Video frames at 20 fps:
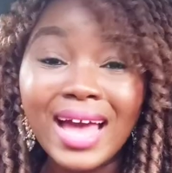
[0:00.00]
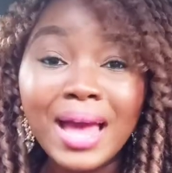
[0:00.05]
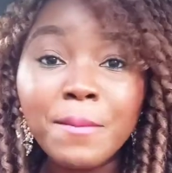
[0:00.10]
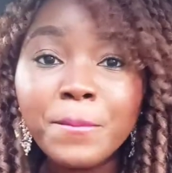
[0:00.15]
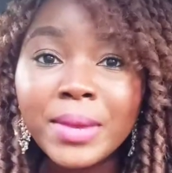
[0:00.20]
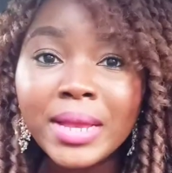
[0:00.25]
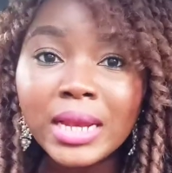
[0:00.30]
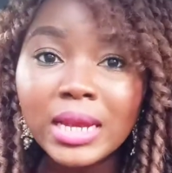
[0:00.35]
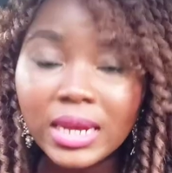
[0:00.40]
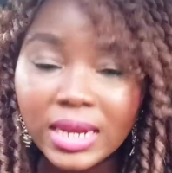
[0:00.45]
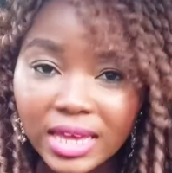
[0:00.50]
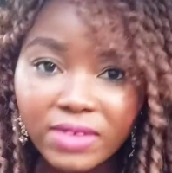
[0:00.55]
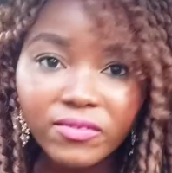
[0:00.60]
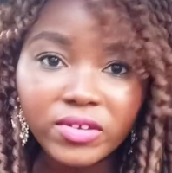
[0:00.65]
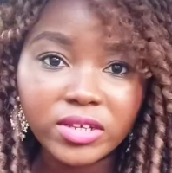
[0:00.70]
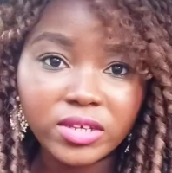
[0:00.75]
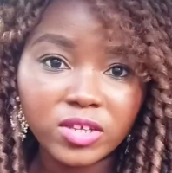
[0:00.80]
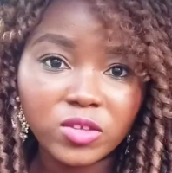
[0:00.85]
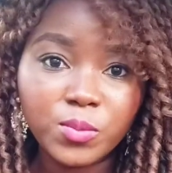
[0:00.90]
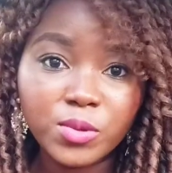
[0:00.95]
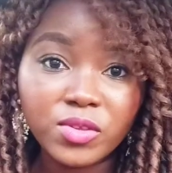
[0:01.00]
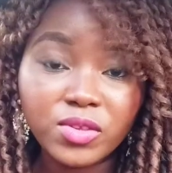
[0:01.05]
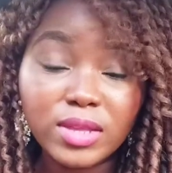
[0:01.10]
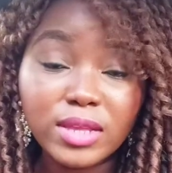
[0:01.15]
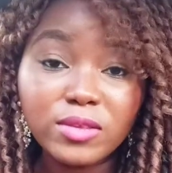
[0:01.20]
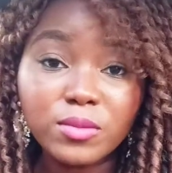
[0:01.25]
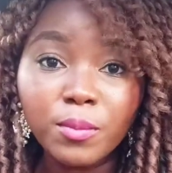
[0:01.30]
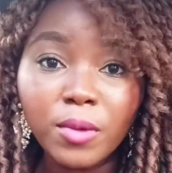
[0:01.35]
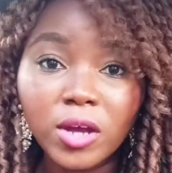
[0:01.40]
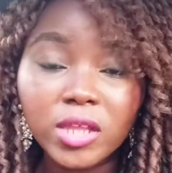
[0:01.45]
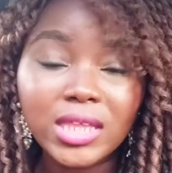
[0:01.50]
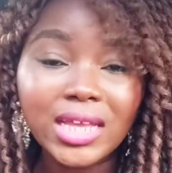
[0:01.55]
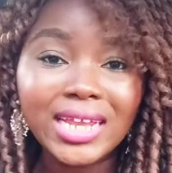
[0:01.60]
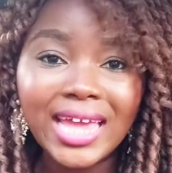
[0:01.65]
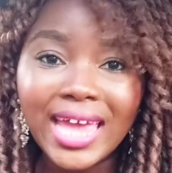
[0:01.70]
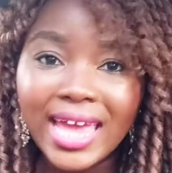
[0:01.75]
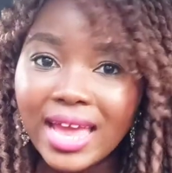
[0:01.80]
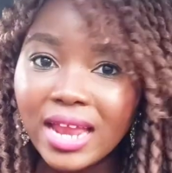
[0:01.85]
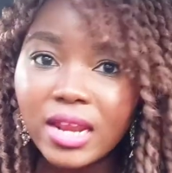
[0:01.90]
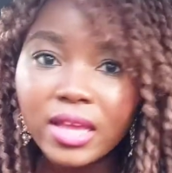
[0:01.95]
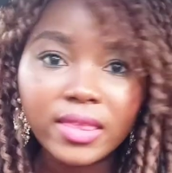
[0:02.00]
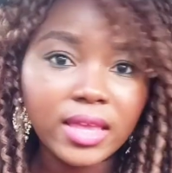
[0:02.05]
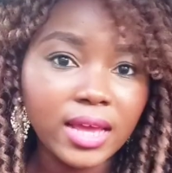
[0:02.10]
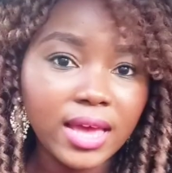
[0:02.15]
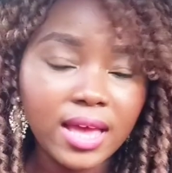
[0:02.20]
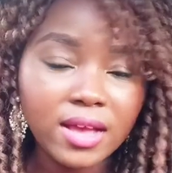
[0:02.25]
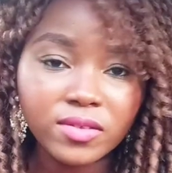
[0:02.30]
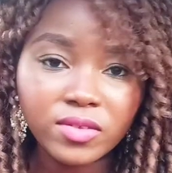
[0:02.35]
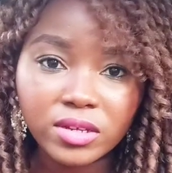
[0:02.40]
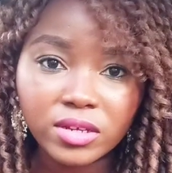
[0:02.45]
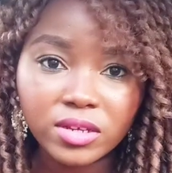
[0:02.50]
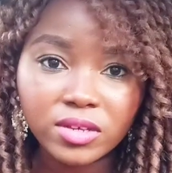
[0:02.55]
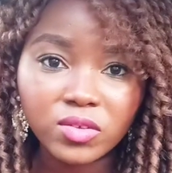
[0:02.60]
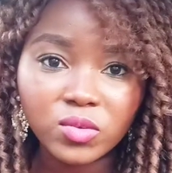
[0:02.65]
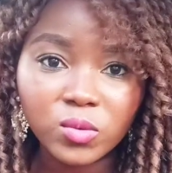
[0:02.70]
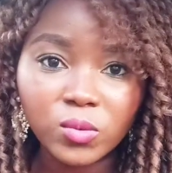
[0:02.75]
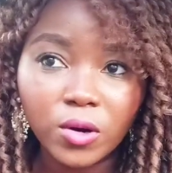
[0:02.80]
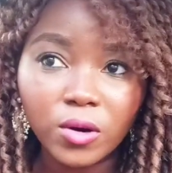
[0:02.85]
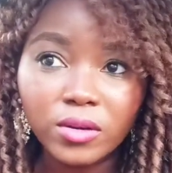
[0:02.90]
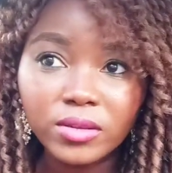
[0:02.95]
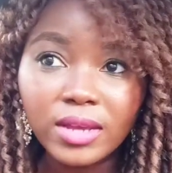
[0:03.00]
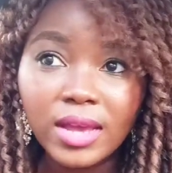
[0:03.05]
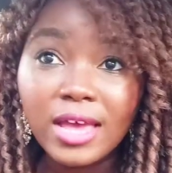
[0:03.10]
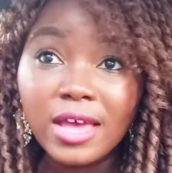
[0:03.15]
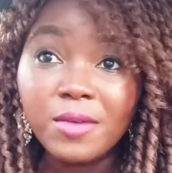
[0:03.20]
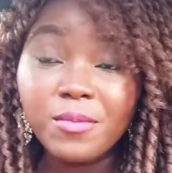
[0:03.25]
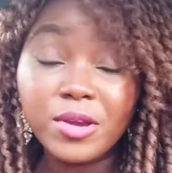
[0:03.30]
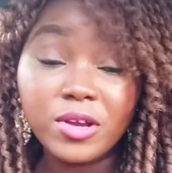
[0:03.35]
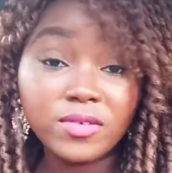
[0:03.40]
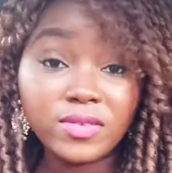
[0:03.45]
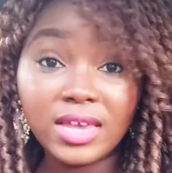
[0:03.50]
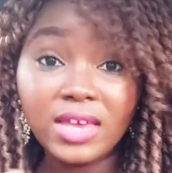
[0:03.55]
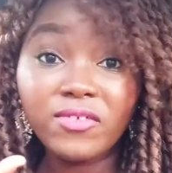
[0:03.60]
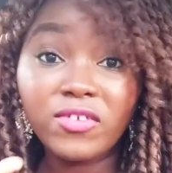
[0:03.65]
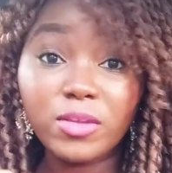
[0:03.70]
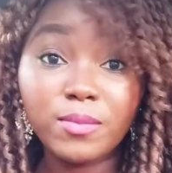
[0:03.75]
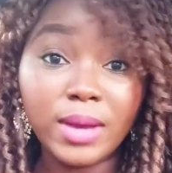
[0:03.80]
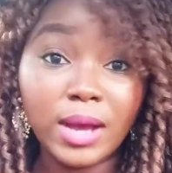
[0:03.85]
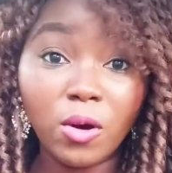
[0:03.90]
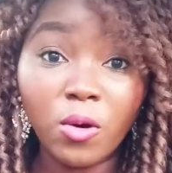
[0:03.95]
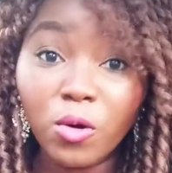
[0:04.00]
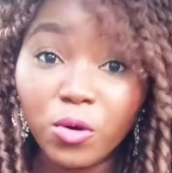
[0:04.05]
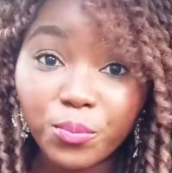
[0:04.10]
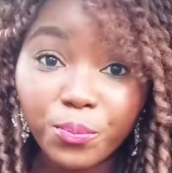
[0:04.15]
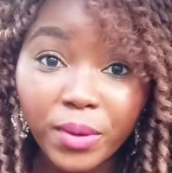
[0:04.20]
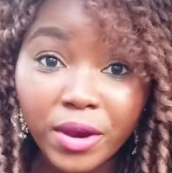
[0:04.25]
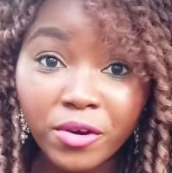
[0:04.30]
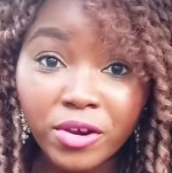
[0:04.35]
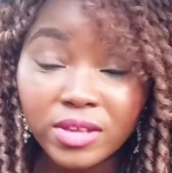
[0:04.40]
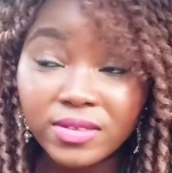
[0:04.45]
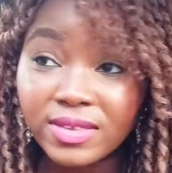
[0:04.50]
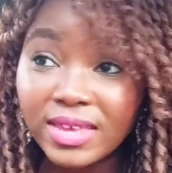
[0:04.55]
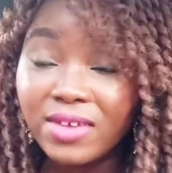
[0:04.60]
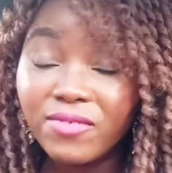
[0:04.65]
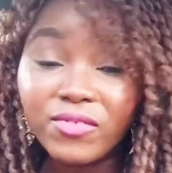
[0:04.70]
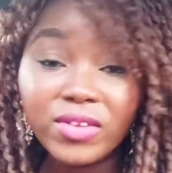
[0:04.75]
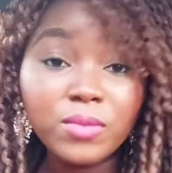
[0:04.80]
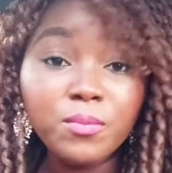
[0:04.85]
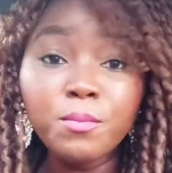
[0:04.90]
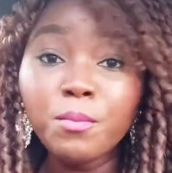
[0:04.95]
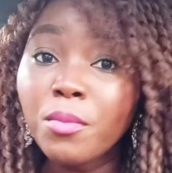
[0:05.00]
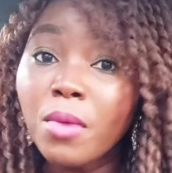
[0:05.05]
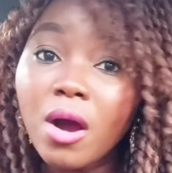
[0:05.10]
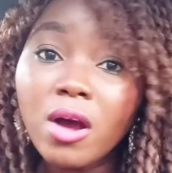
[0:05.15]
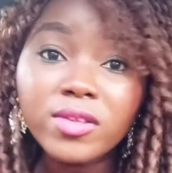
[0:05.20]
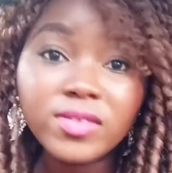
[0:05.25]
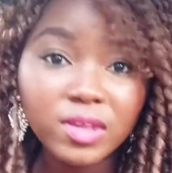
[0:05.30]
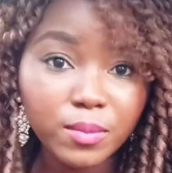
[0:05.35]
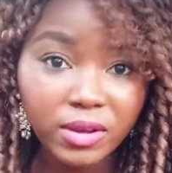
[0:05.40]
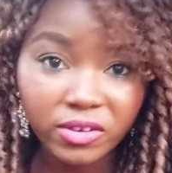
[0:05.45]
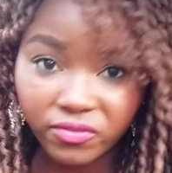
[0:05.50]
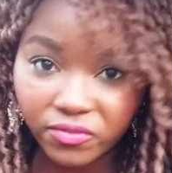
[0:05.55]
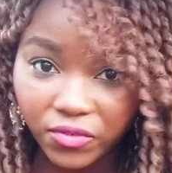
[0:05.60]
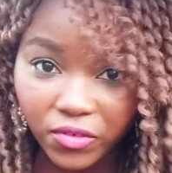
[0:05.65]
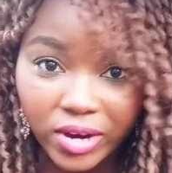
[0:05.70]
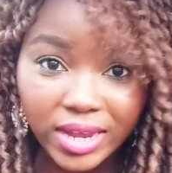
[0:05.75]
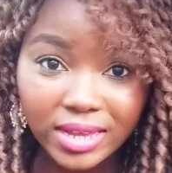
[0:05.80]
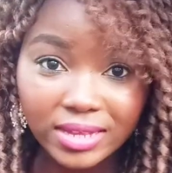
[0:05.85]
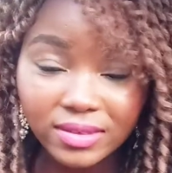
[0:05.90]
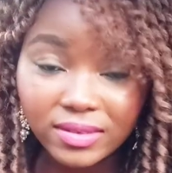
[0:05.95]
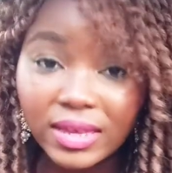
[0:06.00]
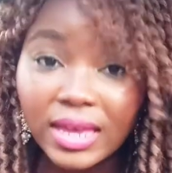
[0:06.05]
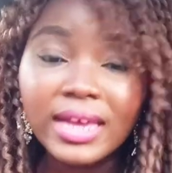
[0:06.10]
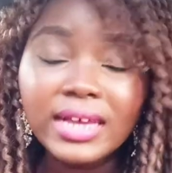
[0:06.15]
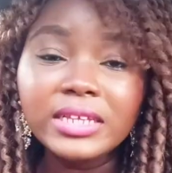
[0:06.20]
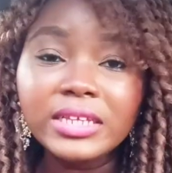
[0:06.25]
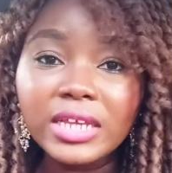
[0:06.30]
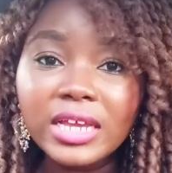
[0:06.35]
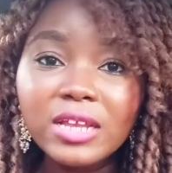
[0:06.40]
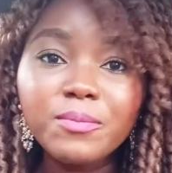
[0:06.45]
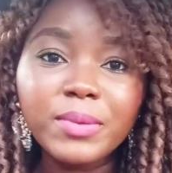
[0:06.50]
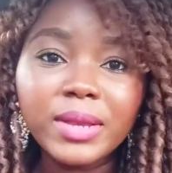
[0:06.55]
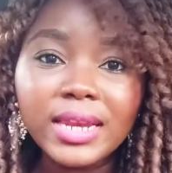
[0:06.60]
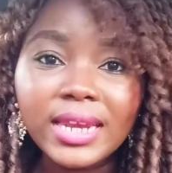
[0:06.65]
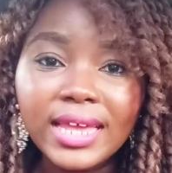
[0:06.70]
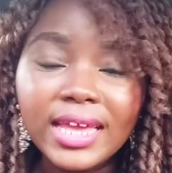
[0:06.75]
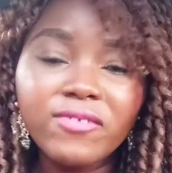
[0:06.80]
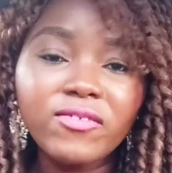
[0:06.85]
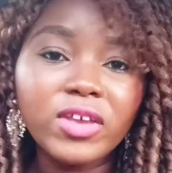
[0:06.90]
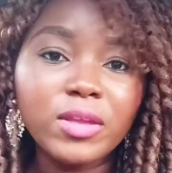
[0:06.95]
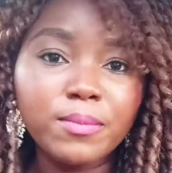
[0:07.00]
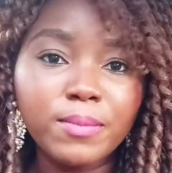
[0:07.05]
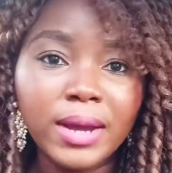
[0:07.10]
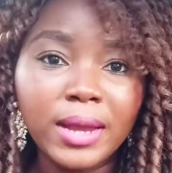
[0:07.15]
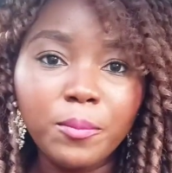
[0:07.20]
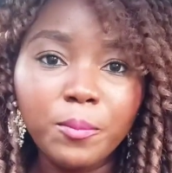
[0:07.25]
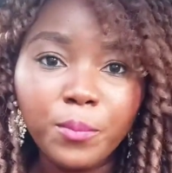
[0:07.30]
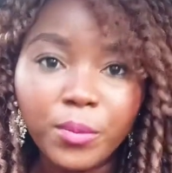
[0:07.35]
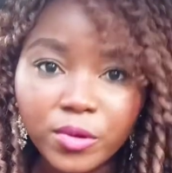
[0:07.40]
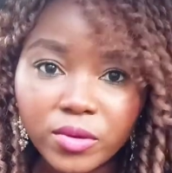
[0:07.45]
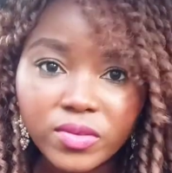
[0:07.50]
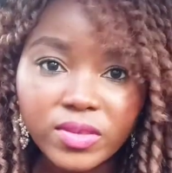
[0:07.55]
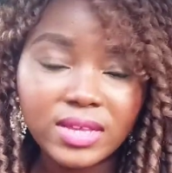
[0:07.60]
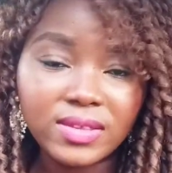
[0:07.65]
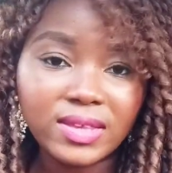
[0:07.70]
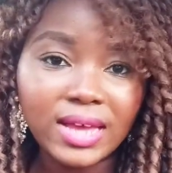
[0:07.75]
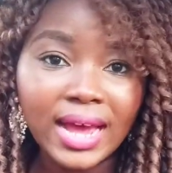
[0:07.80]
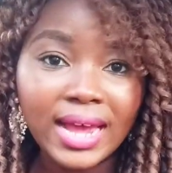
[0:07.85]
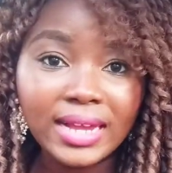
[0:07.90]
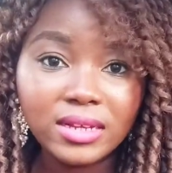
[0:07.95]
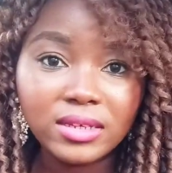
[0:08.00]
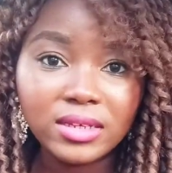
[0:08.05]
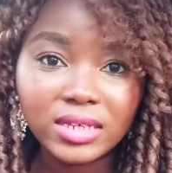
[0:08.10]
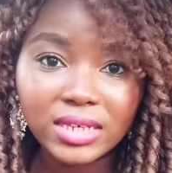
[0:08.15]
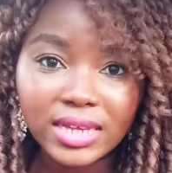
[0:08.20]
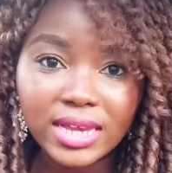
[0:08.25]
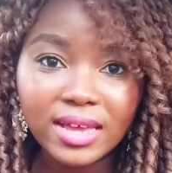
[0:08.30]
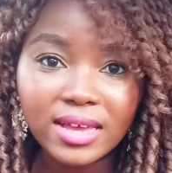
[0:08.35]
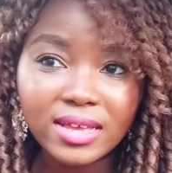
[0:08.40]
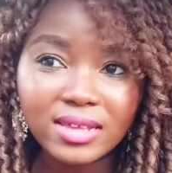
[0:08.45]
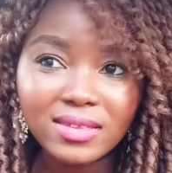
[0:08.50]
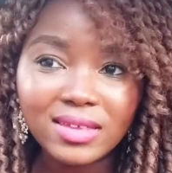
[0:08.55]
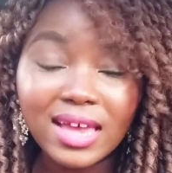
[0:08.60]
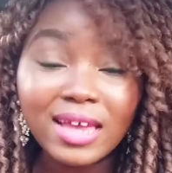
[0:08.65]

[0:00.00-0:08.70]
I believe in this business more than anything else in this world, because even my own parents, even most of my friends didn't believe in my business ideas.